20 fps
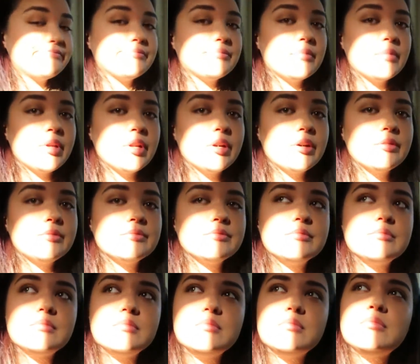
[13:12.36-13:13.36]
You know?
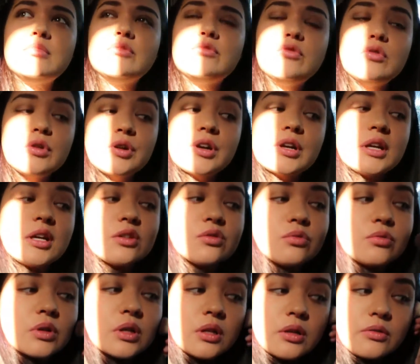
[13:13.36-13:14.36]
Before it gets
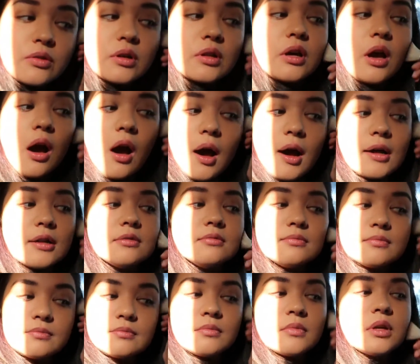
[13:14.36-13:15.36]
really, really hot.
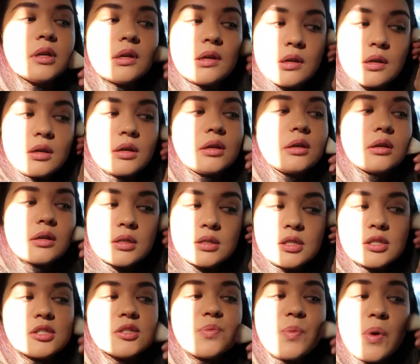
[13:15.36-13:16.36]
Because
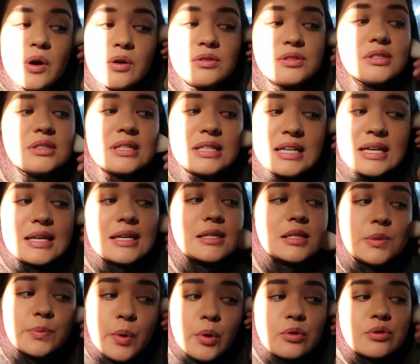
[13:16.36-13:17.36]
it's supposed
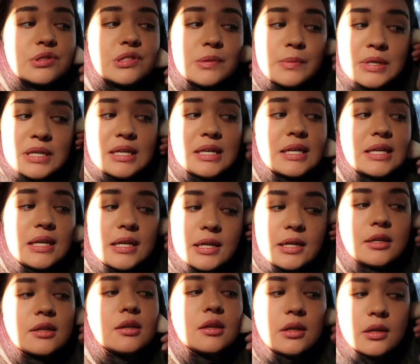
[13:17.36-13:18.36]
to
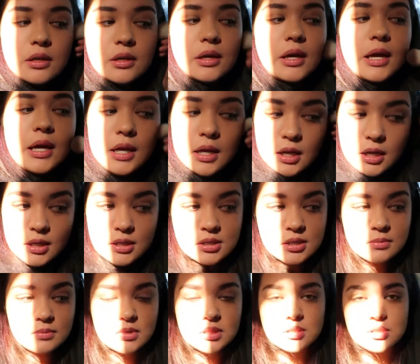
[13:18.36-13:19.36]
be 80
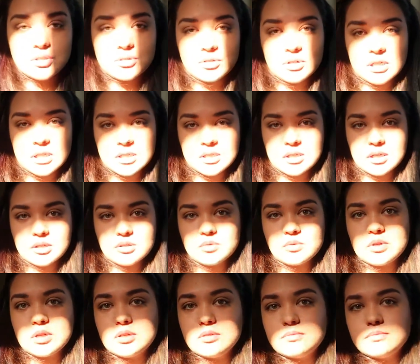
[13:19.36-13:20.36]
something degrees next
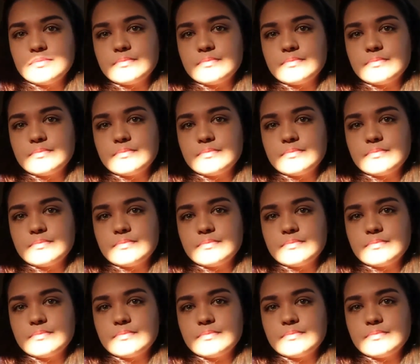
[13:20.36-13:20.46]
week.